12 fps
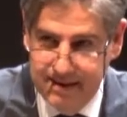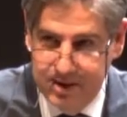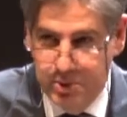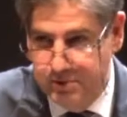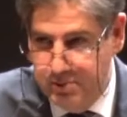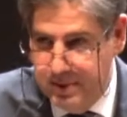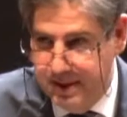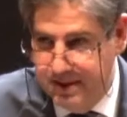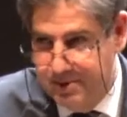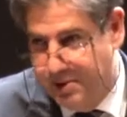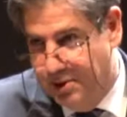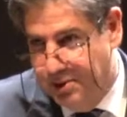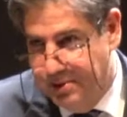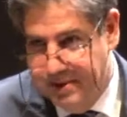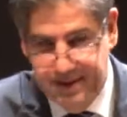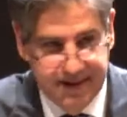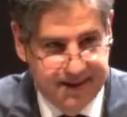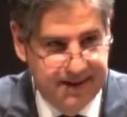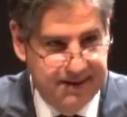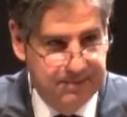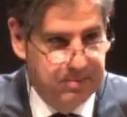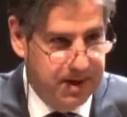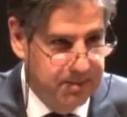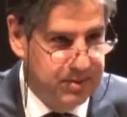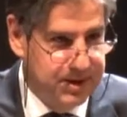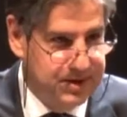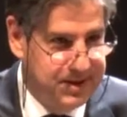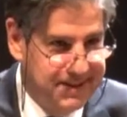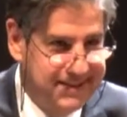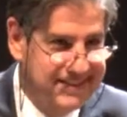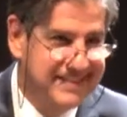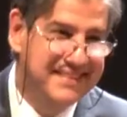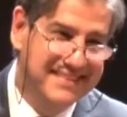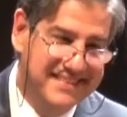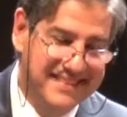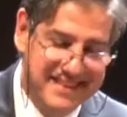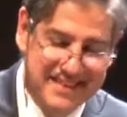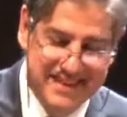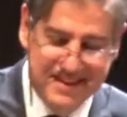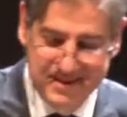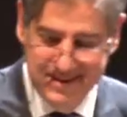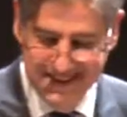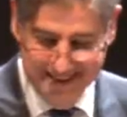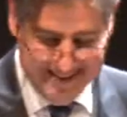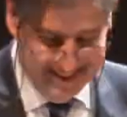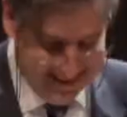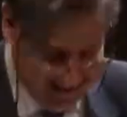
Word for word: do it for me, grow and become rich. Thank you.